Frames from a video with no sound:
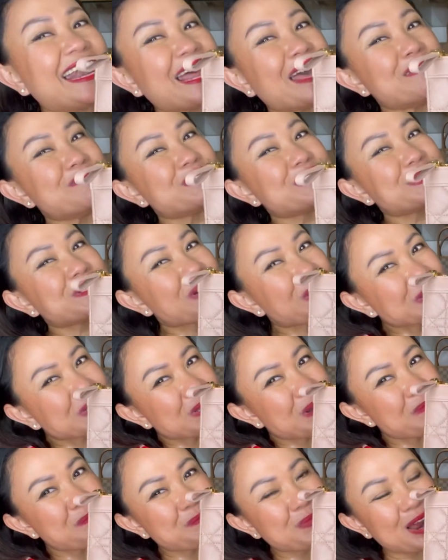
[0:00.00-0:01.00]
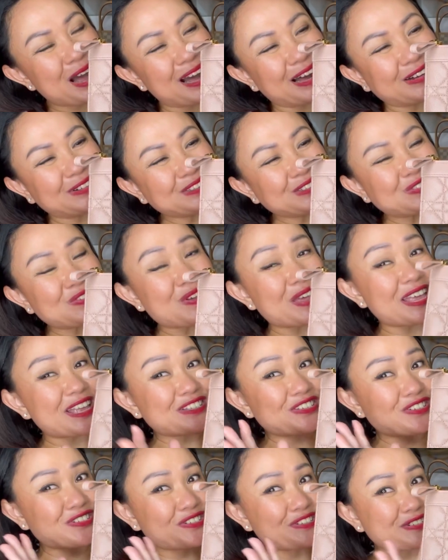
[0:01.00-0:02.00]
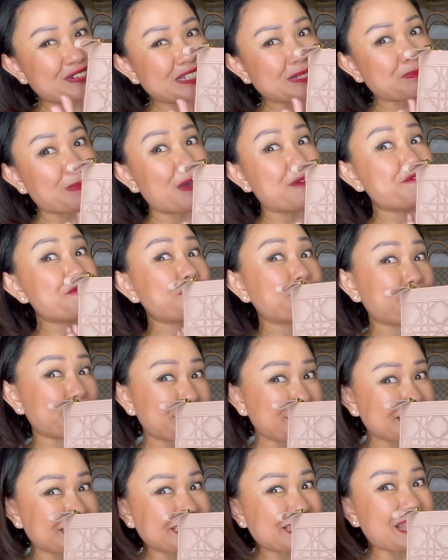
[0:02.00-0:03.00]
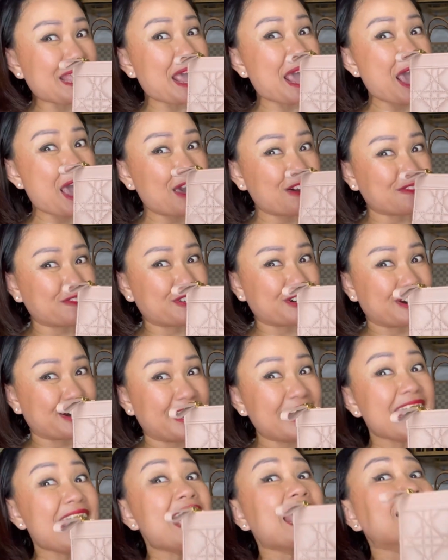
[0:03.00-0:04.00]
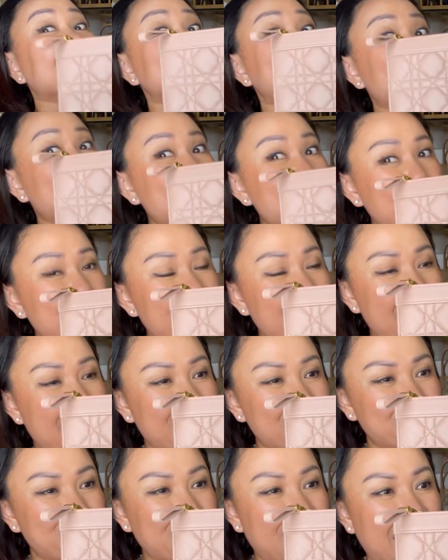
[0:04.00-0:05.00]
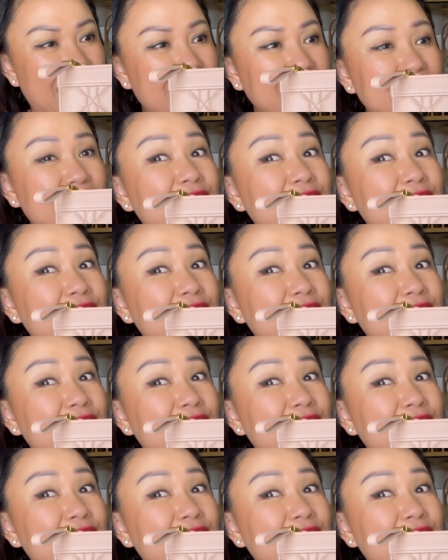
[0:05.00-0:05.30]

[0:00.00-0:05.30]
I'm so proud to introduce my first ever Dior handbag.